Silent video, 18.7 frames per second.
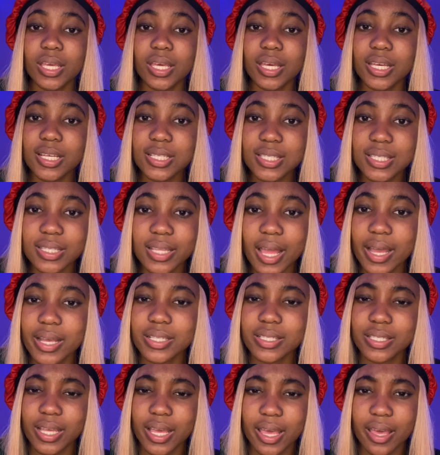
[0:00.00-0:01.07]
It's nice
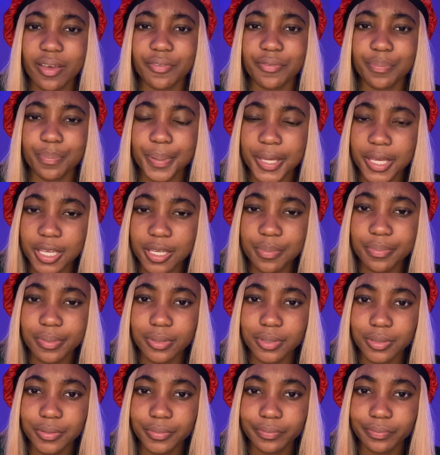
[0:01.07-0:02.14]
to have
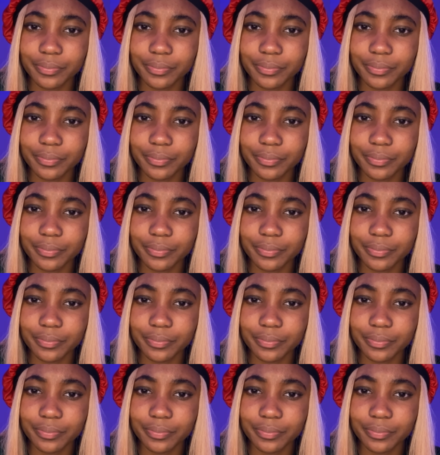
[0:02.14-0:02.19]
people